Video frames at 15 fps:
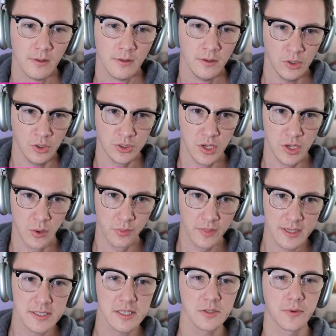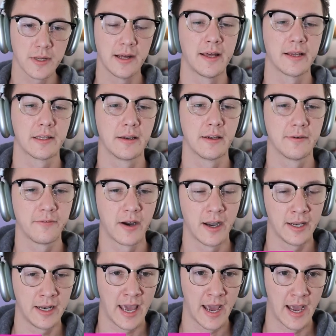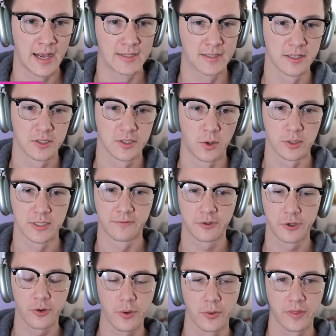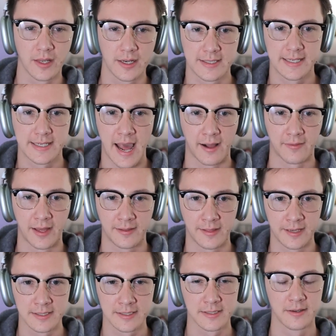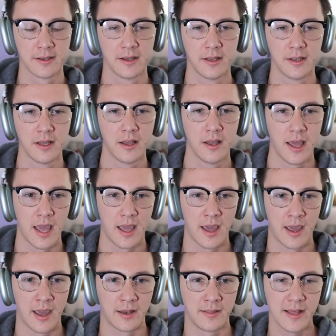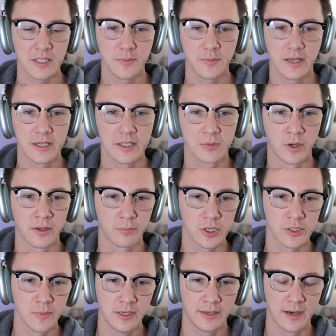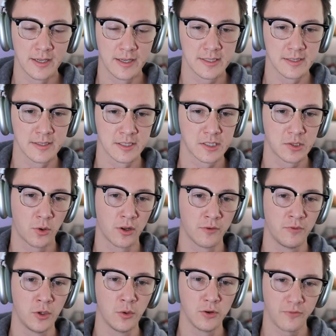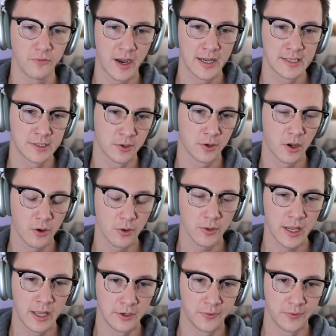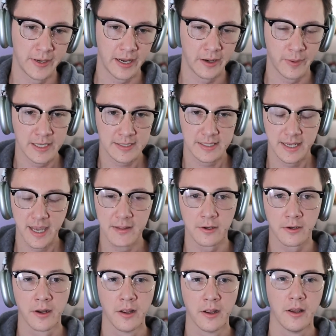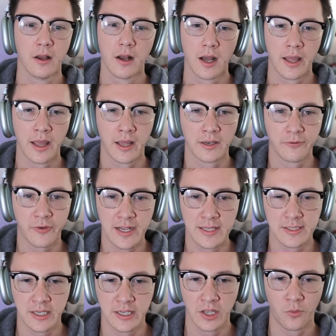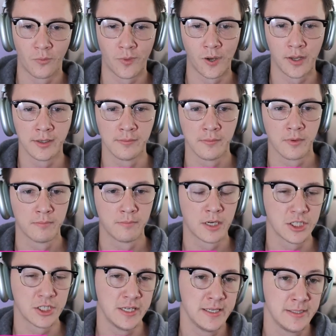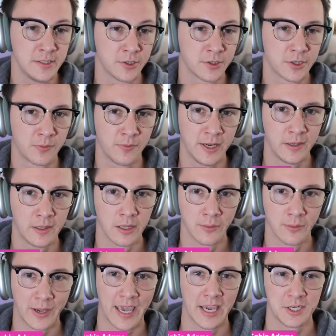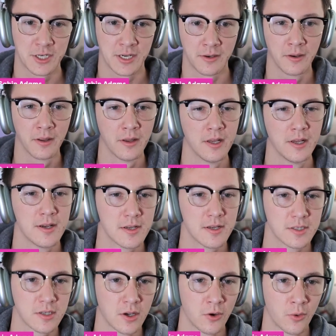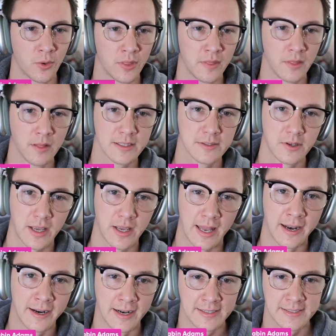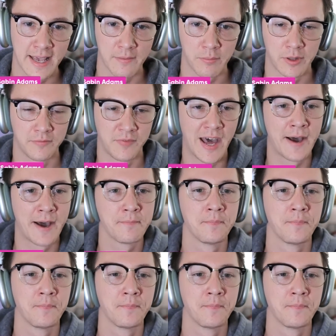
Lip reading: So this is what I like to define as the source of truth in a stack like this. And that's because what Prisma does is it sort of unifies your code and your database together and defines it in one much easier to read location. So let's look at an example of that.